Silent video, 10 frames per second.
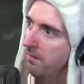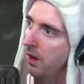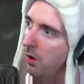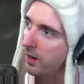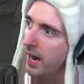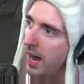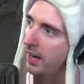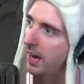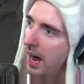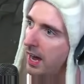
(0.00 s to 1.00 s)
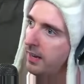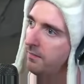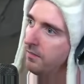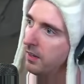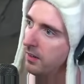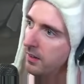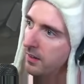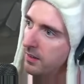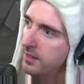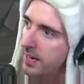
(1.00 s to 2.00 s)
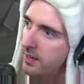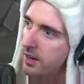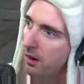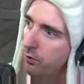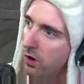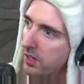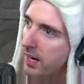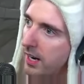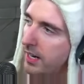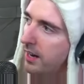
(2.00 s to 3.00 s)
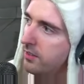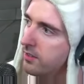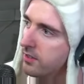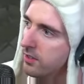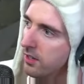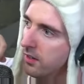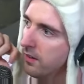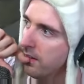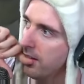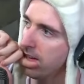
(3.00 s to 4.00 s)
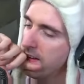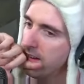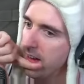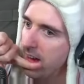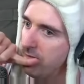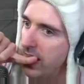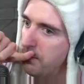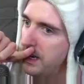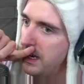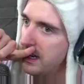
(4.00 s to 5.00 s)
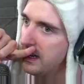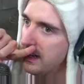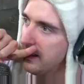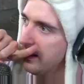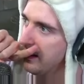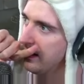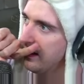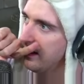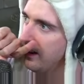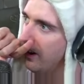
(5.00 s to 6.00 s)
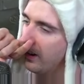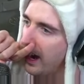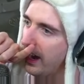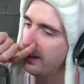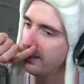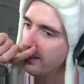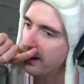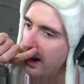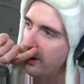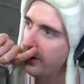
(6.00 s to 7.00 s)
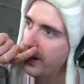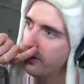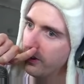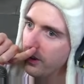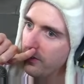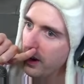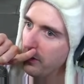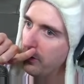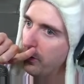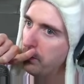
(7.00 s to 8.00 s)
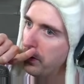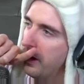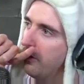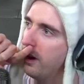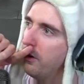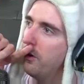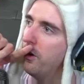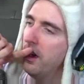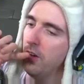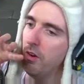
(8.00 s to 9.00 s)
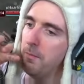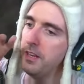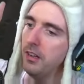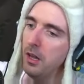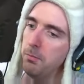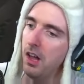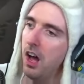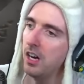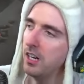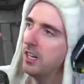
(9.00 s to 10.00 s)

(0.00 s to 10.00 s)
Okay, I did enough work, I guess. Maybe? Okay, I don't think we're going to be able to full push. Wait, wait, wait. What happened to LeBlanc?